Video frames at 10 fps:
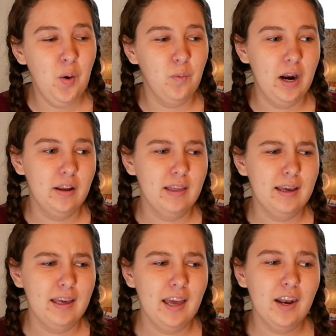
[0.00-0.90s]
where
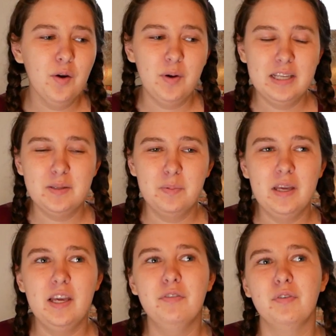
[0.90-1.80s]
they get a
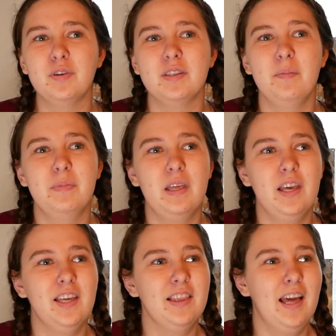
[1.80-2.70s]
recipe for
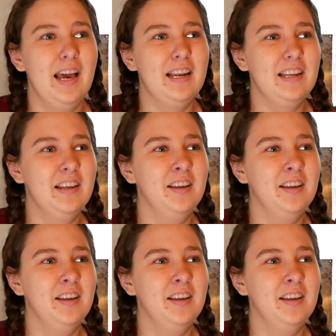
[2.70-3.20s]
something that